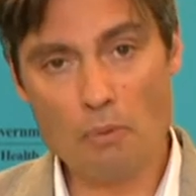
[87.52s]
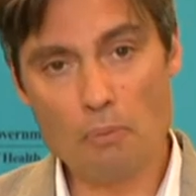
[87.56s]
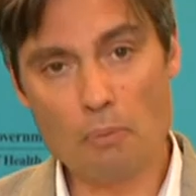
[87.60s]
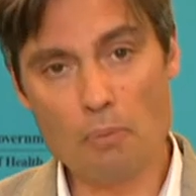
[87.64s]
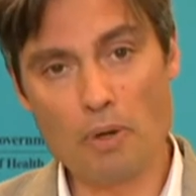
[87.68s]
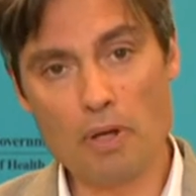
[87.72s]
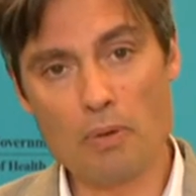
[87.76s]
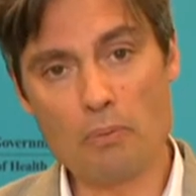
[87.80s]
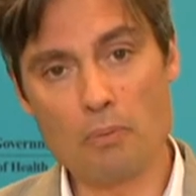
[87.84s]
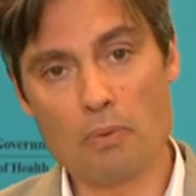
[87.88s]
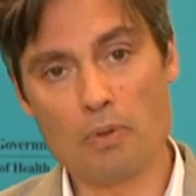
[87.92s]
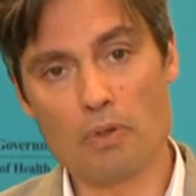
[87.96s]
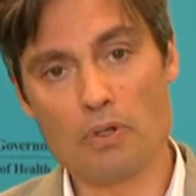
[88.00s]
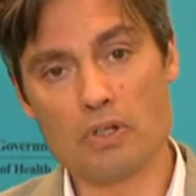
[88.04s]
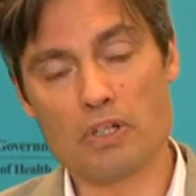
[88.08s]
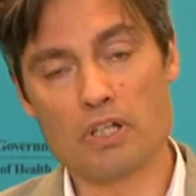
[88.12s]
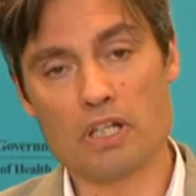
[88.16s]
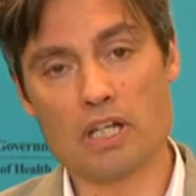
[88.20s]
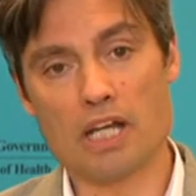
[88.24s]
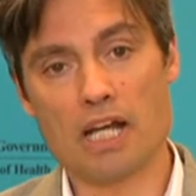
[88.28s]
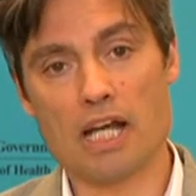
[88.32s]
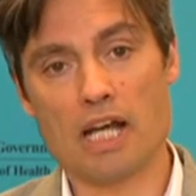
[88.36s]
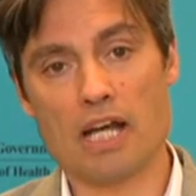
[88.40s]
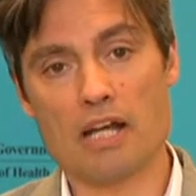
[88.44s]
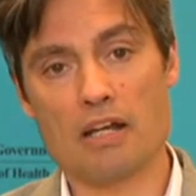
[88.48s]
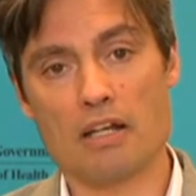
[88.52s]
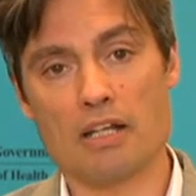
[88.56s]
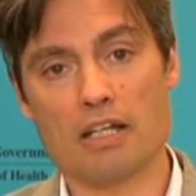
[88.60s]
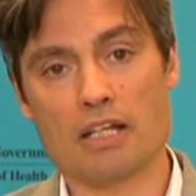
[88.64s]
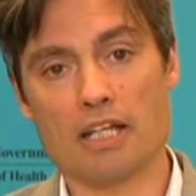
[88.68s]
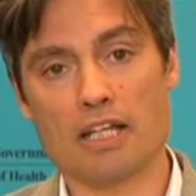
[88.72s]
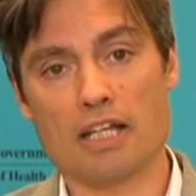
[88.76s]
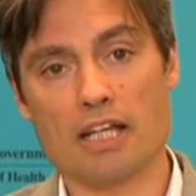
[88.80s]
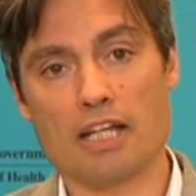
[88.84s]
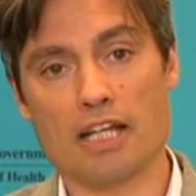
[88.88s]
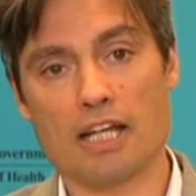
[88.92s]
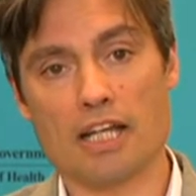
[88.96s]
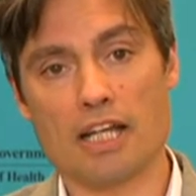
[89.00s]
we would uh,
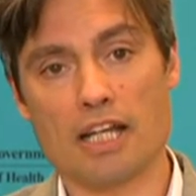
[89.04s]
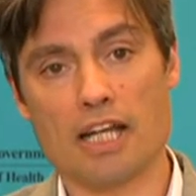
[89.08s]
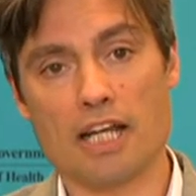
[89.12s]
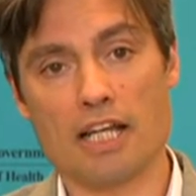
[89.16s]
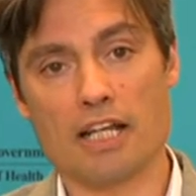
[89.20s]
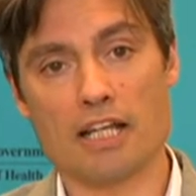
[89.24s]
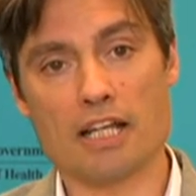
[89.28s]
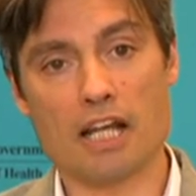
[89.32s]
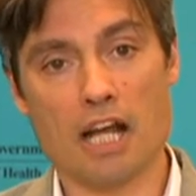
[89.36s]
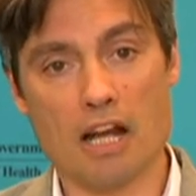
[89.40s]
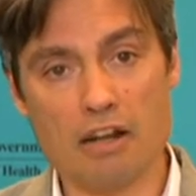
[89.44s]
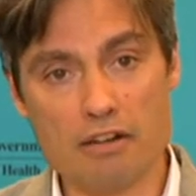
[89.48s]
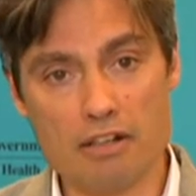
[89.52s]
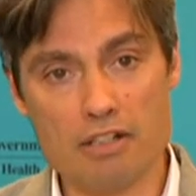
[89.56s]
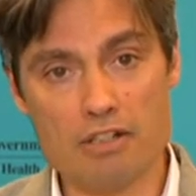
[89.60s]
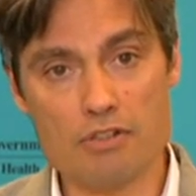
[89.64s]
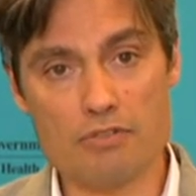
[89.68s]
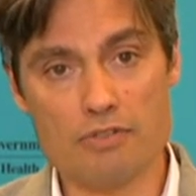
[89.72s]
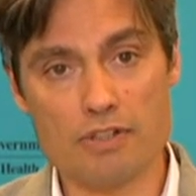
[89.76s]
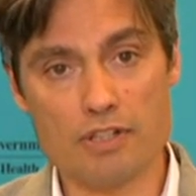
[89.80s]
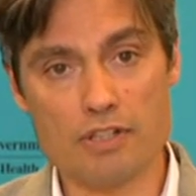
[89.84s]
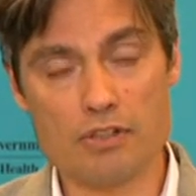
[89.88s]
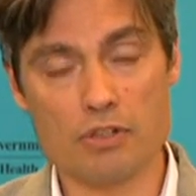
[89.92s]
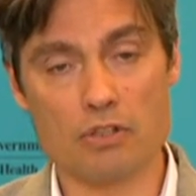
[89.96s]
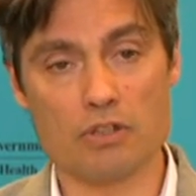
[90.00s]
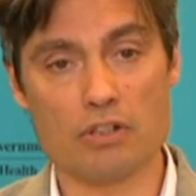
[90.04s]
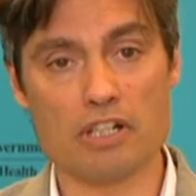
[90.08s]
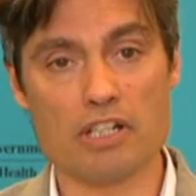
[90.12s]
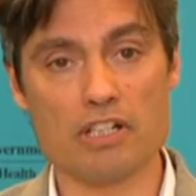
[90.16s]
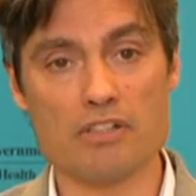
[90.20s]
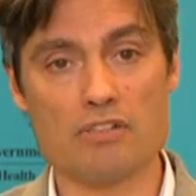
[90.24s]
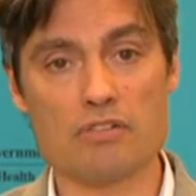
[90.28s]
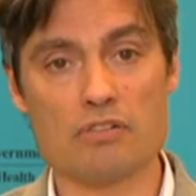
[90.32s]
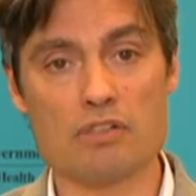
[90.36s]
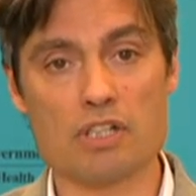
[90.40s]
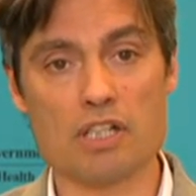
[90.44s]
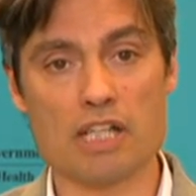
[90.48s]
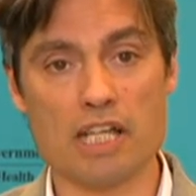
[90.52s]
encourage
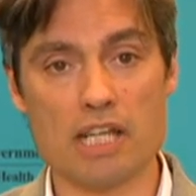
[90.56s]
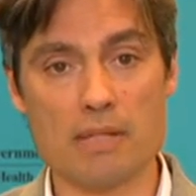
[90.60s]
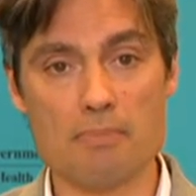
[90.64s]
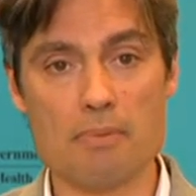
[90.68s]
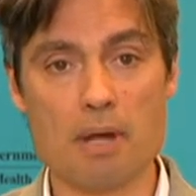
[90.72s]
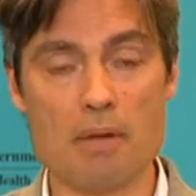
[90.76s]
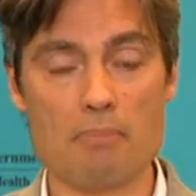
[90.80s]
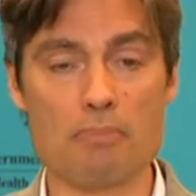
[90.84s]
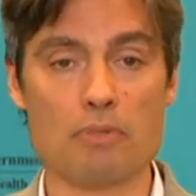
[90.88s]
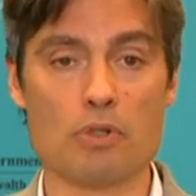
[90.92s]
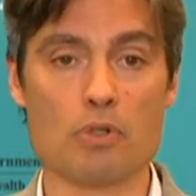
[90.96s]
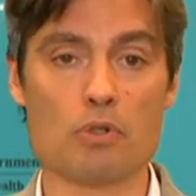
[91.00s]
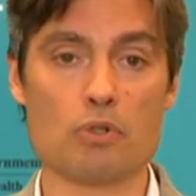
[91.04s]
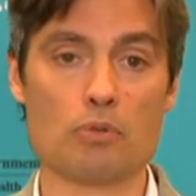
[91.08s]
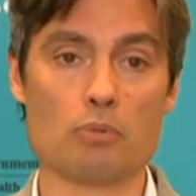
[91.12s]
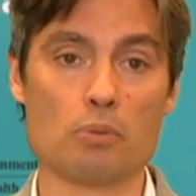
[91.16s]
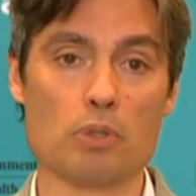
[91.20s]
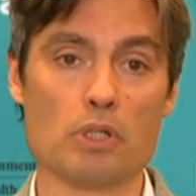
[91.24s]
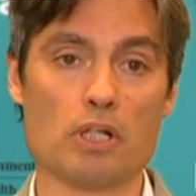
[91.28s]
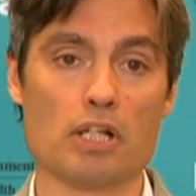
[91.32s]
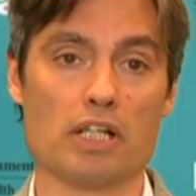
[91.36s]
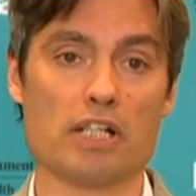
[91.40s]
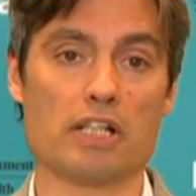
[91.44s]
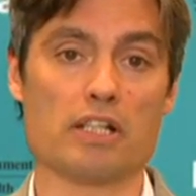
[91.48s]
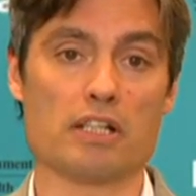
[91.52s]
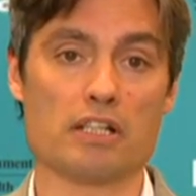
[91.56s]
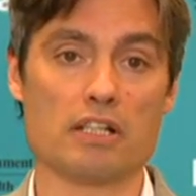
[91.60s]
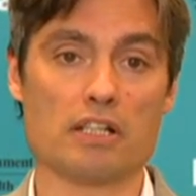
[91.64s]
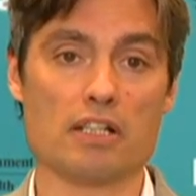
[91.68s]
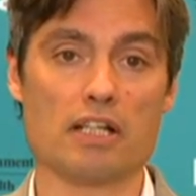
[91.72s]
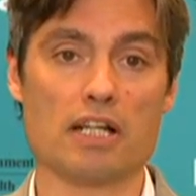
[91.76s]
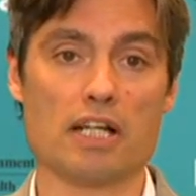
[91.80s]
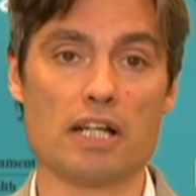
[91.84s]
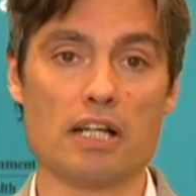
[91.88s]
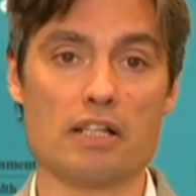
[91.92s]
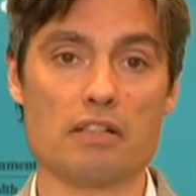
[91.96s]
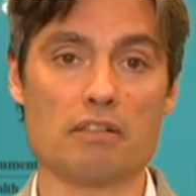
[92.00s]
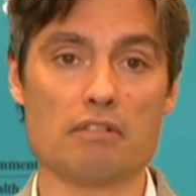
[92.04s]
Victorians to keep up the good work.
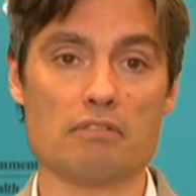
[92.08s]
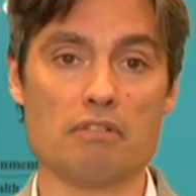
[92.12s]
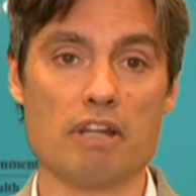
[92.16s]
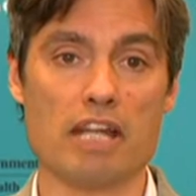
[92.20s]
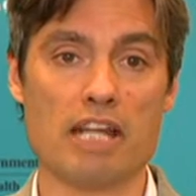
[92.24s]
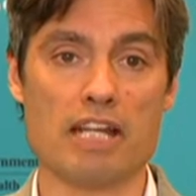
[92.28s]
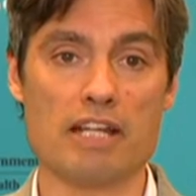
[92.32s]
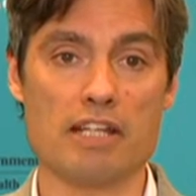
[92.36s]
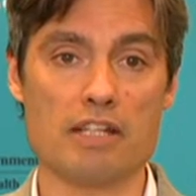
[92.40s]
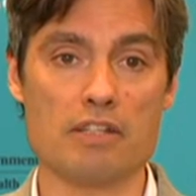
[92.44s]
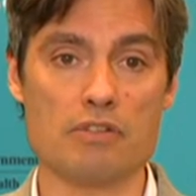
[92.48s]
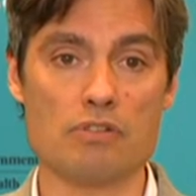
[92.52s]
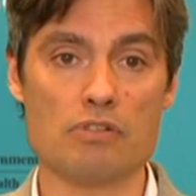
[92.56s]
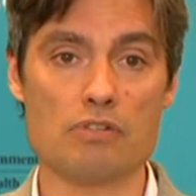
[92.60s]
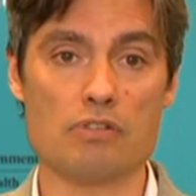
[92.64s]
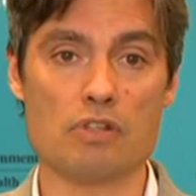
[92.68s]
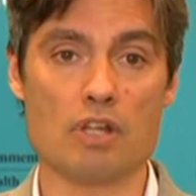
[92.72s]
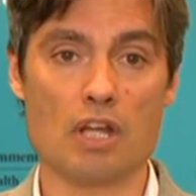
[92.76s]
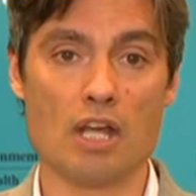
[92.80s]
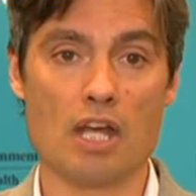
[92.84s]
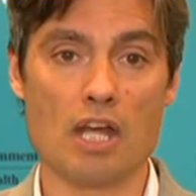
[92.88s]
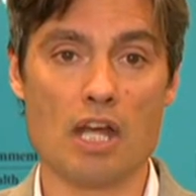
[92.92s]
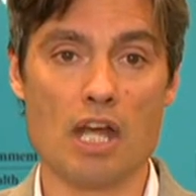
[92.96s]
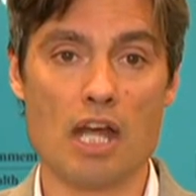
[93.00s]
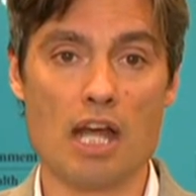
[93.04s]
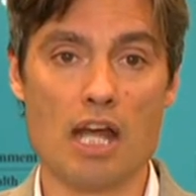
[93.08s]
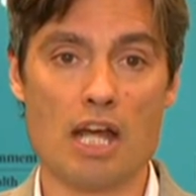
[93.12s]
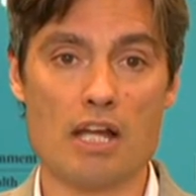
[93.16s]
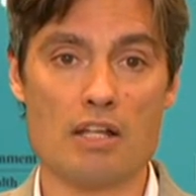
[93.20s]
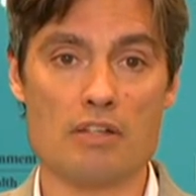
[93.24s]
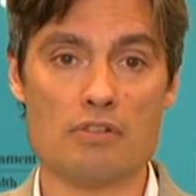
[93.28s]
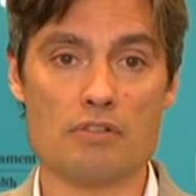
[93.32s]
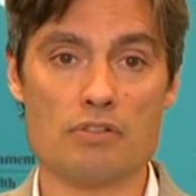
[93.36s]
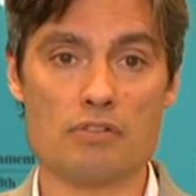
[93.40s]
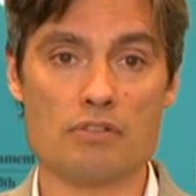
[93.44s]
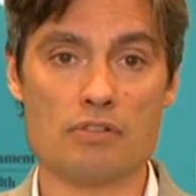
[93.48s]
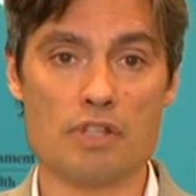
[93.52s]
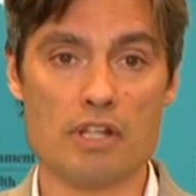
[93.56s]
Uh, it is uh,
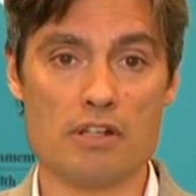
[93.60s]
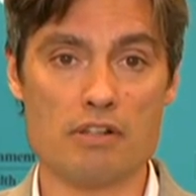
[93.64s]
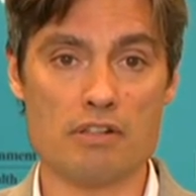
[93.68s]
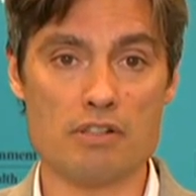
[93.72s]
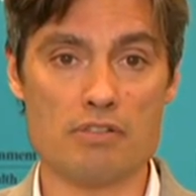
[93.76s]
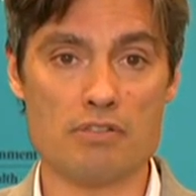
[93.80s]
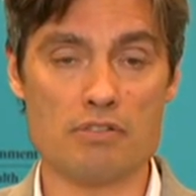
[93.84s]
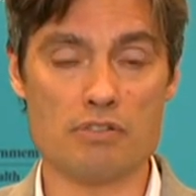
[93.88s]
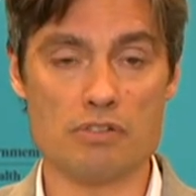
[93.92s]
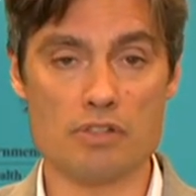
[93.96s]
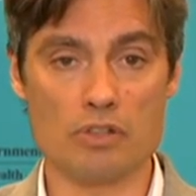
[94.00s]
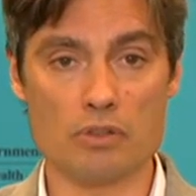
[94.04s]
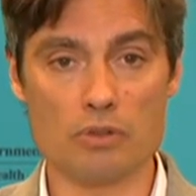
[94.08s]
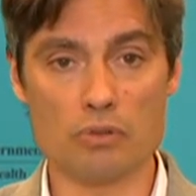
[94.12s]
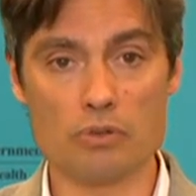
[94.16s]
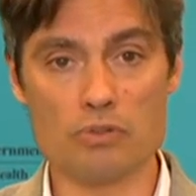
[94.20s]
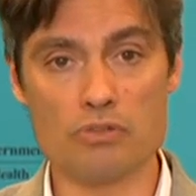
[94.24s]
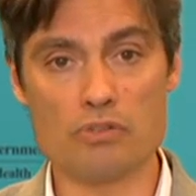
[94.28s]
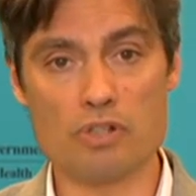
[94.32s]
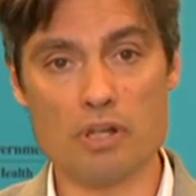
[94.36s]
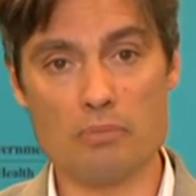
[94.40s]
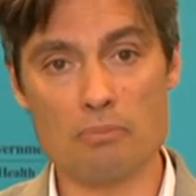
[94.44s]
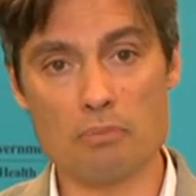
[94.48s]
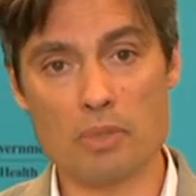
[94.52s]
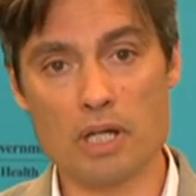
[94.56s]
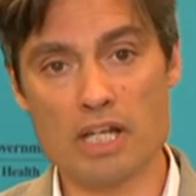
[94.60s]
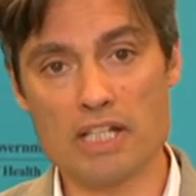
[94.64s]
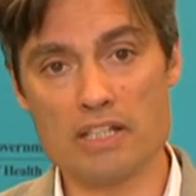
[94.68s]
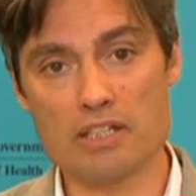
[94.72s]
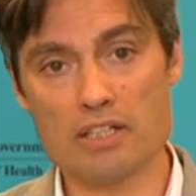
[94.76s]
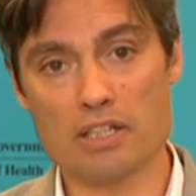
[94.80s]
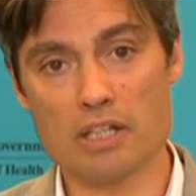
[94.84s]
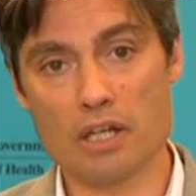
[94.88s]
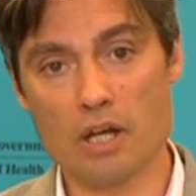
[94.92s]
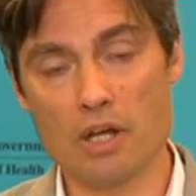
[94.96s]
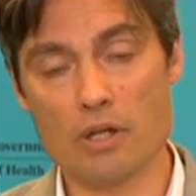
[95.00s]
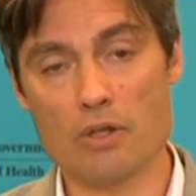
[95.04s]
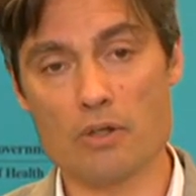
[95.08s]
there is still some way to
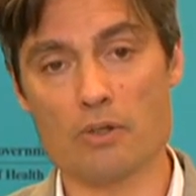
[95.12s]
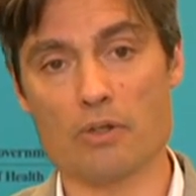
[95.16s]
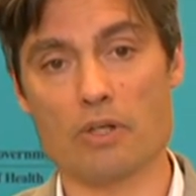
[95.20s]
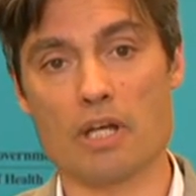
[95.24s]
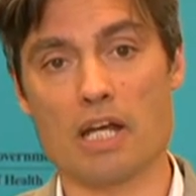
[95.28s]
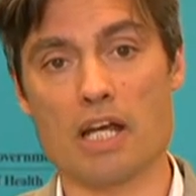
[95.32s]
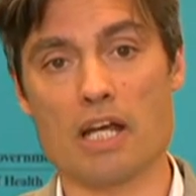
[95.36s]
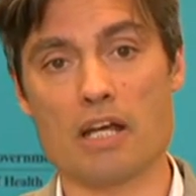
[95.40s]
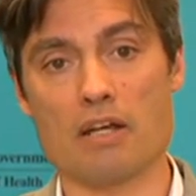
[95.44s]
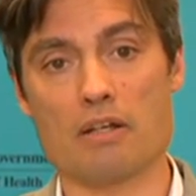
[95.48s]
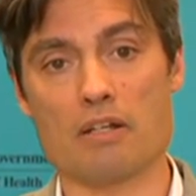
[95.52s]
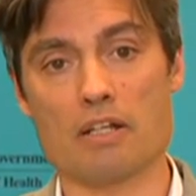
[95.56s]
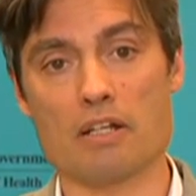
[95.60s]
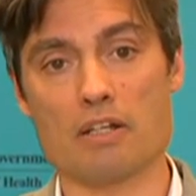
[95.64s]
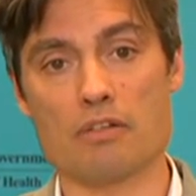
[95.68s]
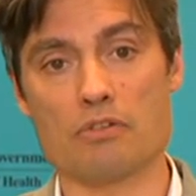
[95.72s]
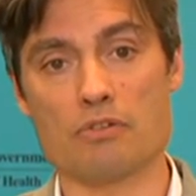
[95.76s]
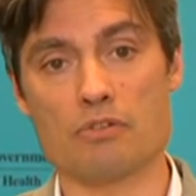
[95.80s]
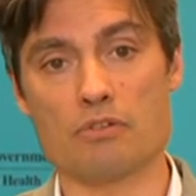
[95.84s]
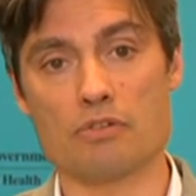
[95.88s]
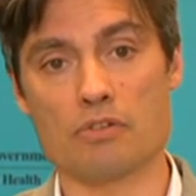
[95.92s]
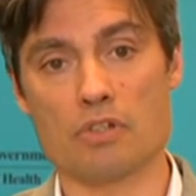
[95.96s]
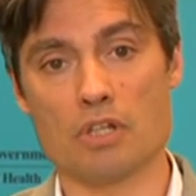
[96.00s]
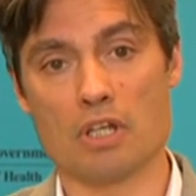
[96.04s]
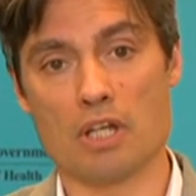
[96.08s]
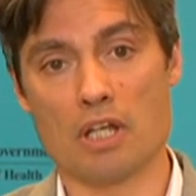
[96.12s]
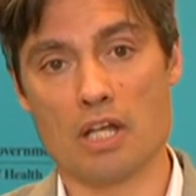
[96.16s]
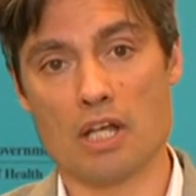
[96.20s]
go as